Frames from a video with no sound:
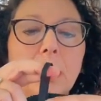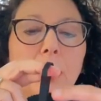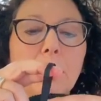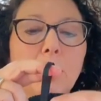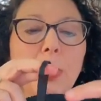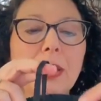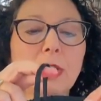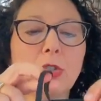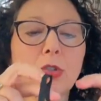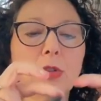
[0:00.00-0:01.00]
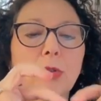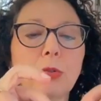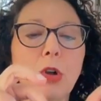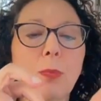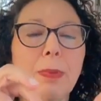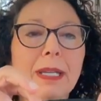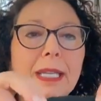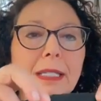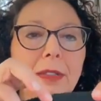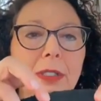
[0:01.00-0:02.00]
between the 2
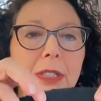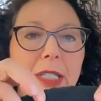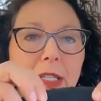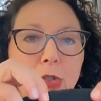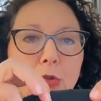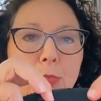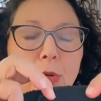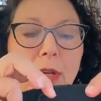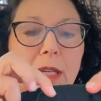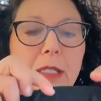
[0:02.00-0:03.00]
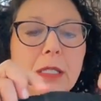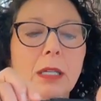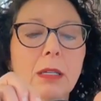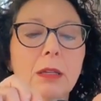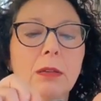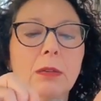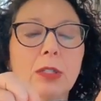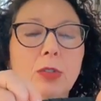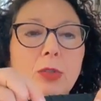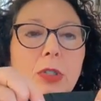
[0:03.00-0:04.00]
openings, I was gonna say the 2 pukas,
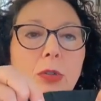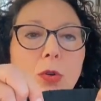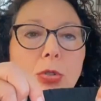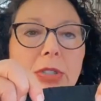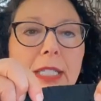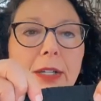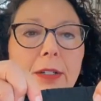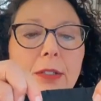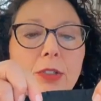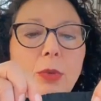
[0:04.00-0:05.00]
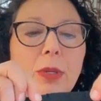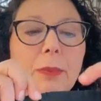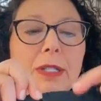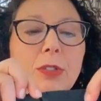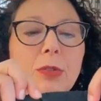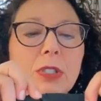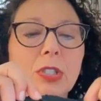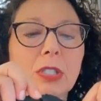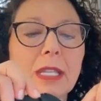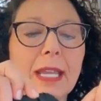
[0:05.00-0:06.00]
the 2 little holes here. So what I'm gonna do is
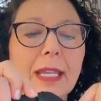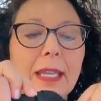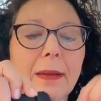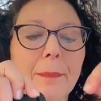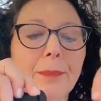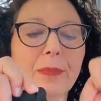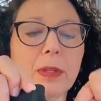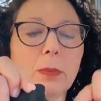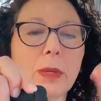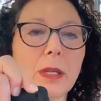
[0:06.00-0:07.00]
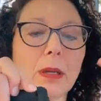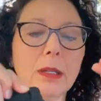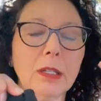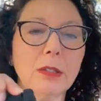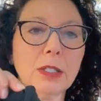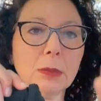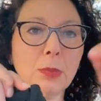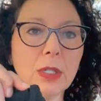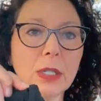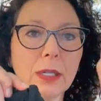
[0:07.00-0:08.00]
just take it and you just
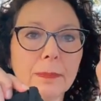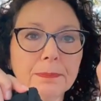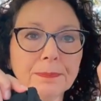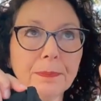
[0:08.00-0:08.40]
put a